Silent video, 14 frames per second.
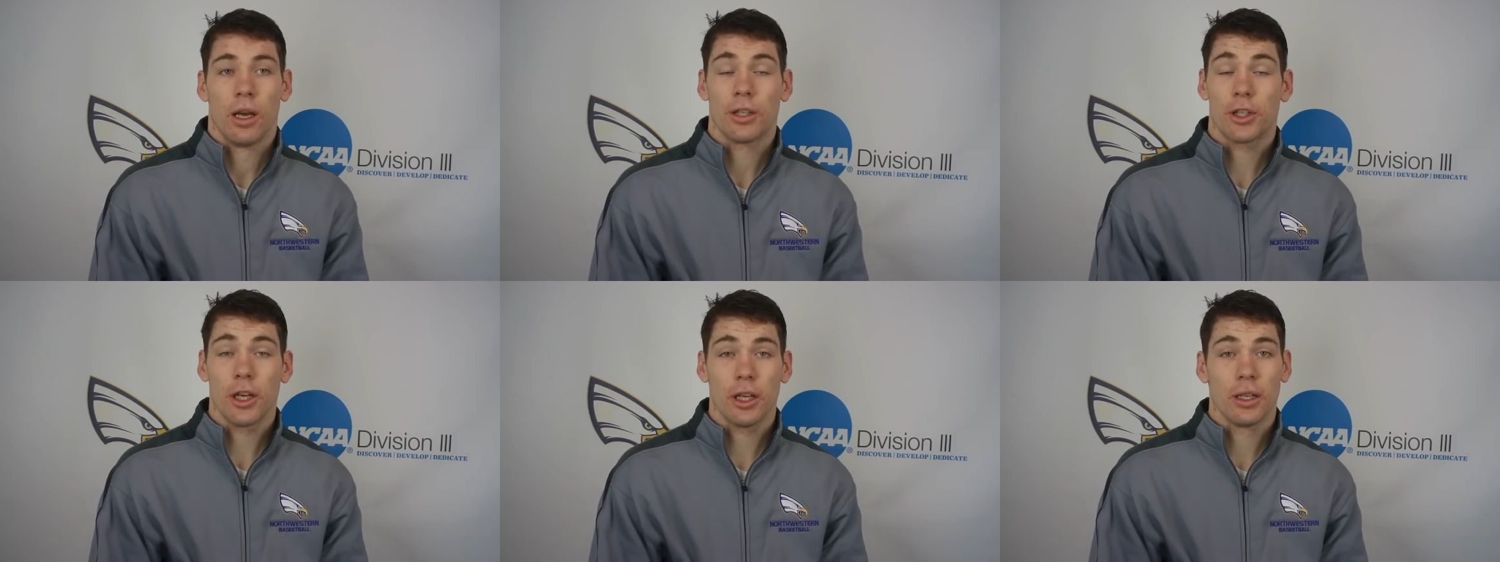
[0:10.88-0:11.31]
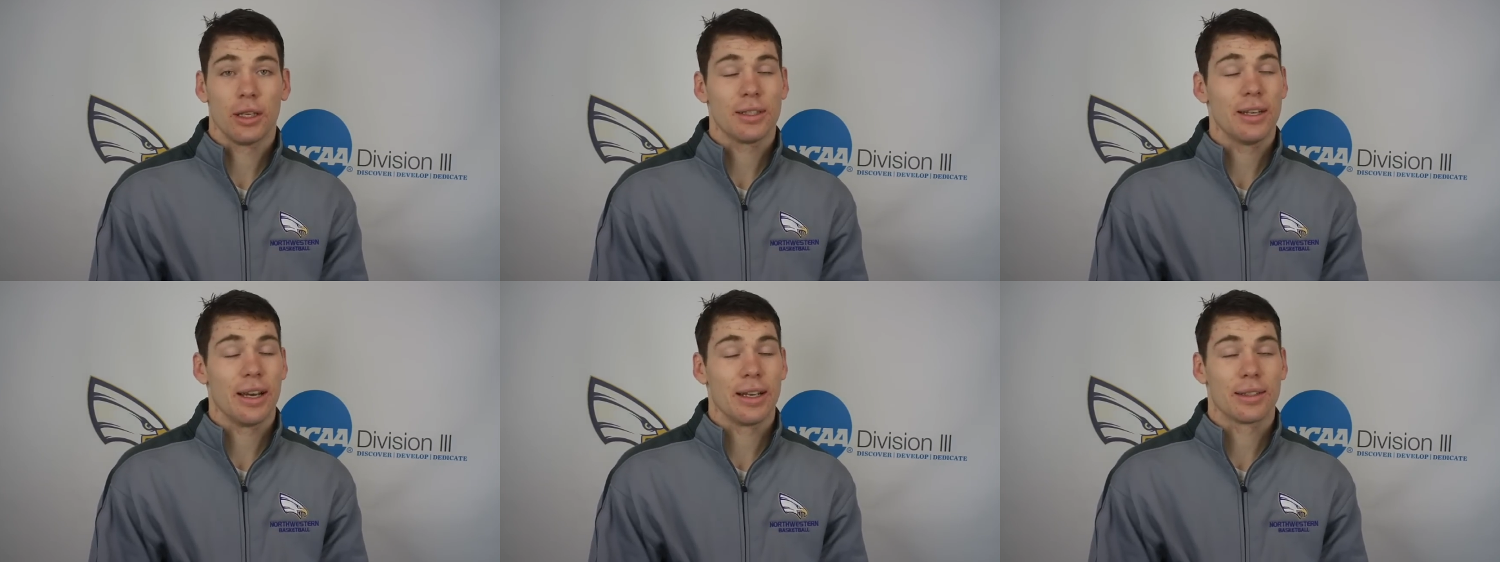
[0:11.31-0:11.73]
That's good.
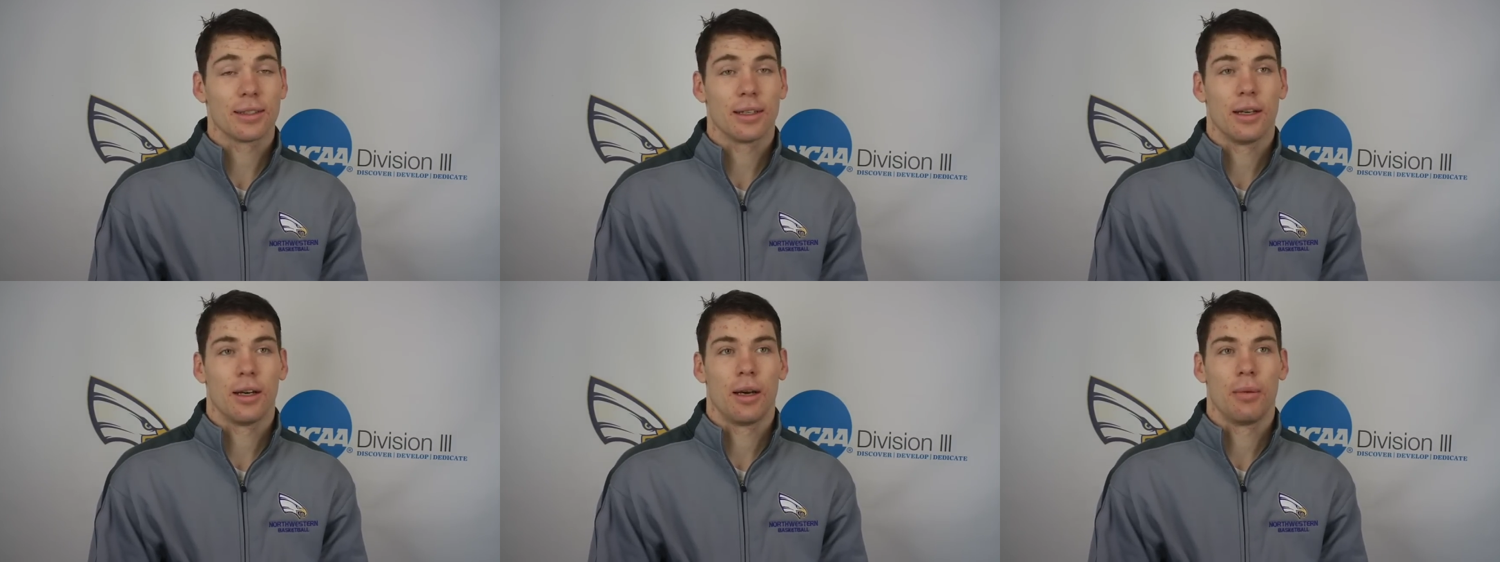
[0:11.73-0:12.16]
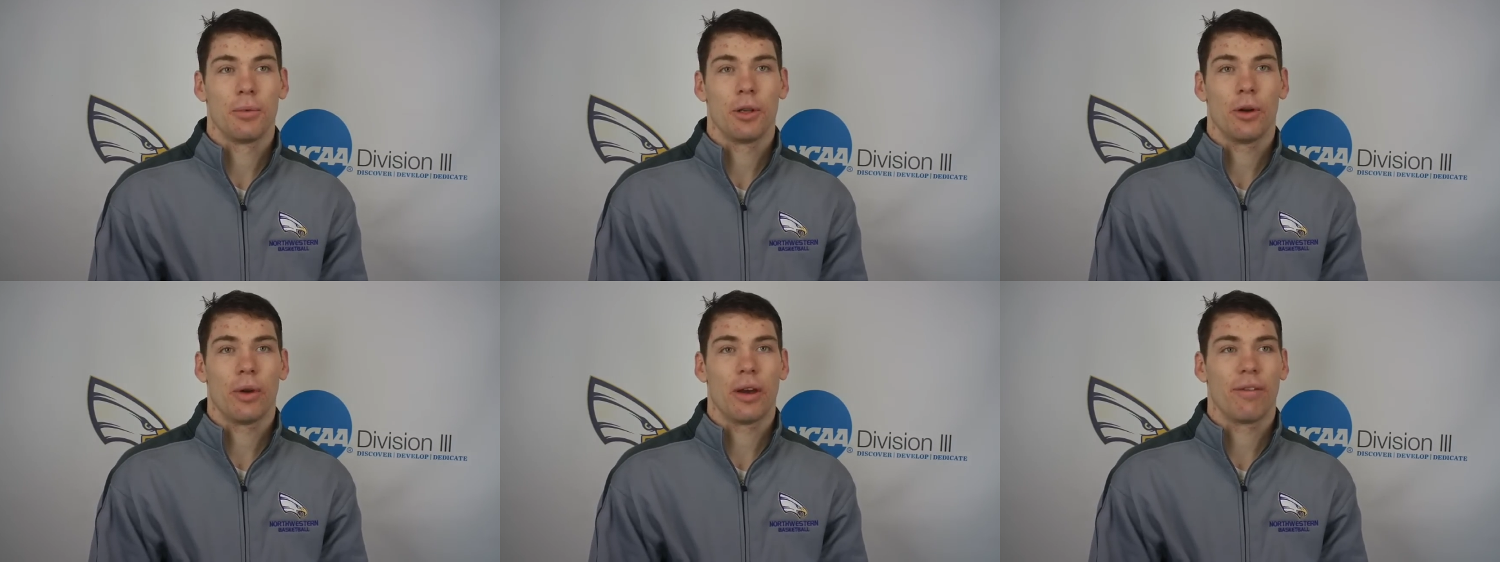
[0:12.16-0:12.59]
It's nice.
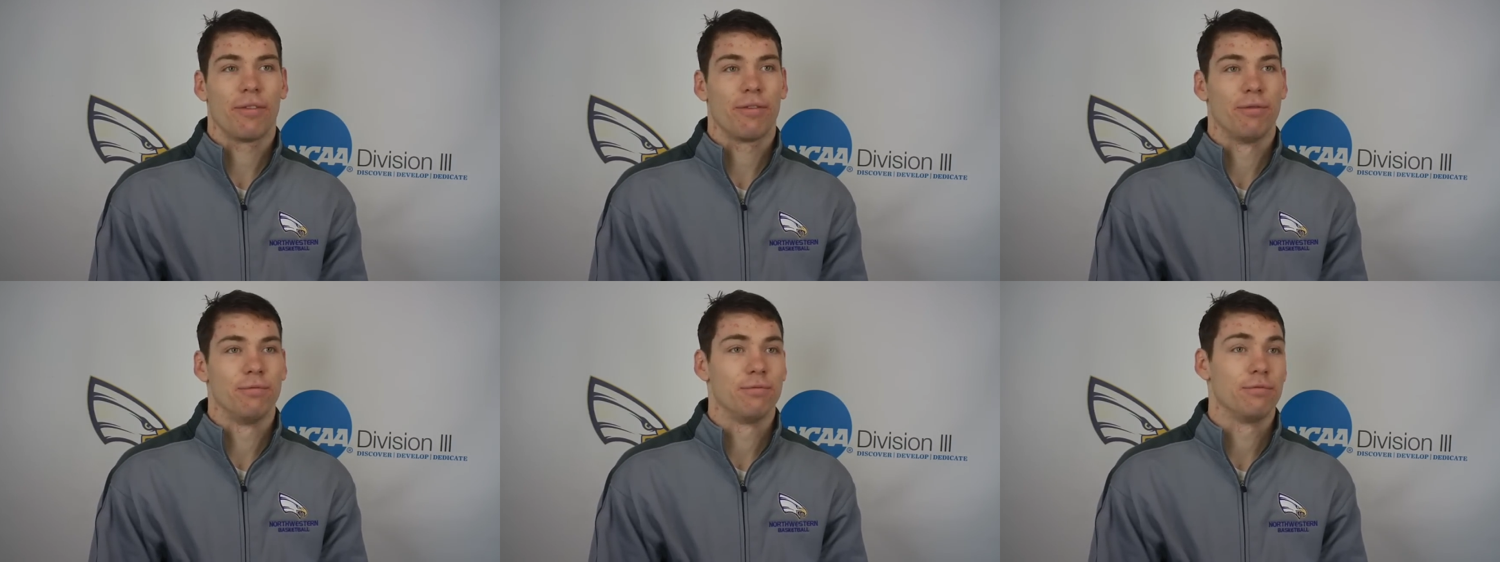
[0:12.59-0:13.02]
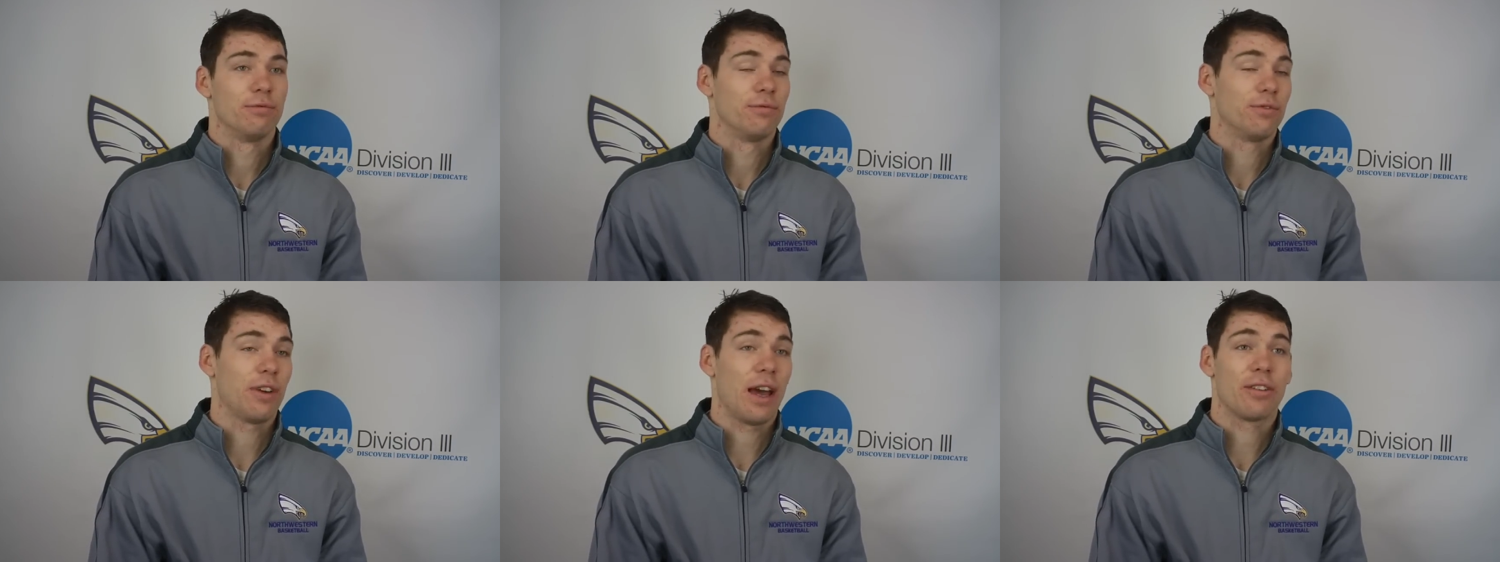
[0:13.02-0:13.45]
You know, we have
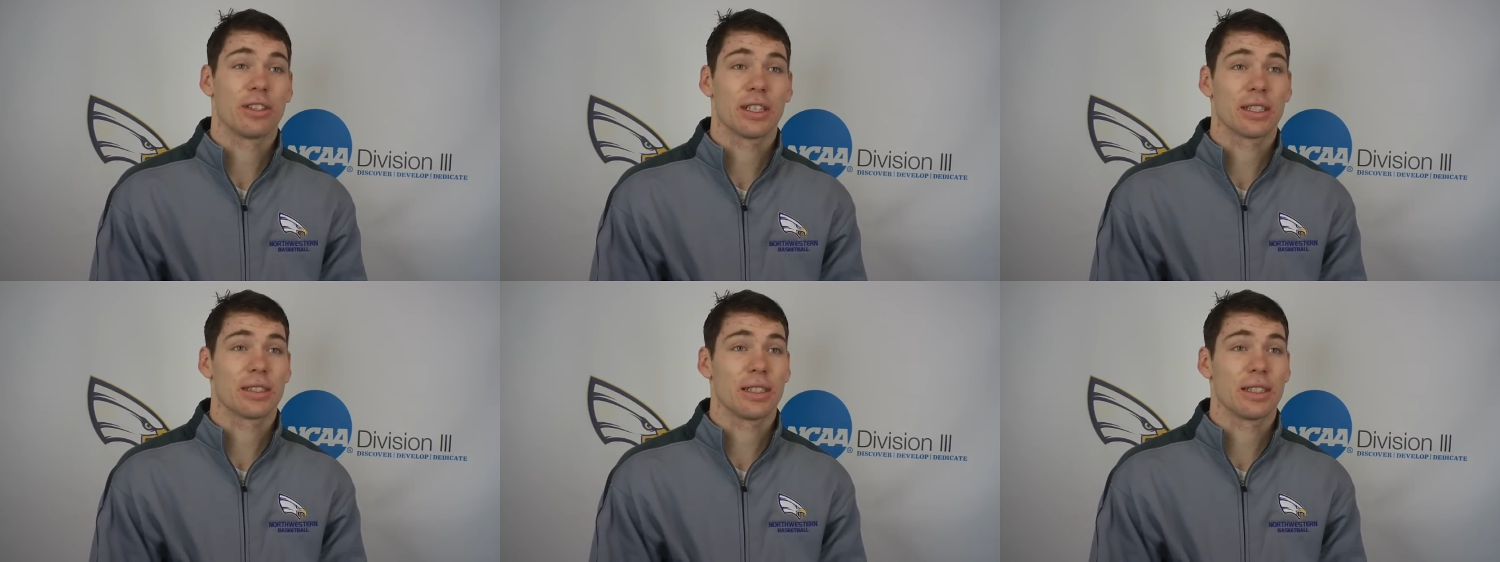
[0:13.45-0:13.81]
five or six,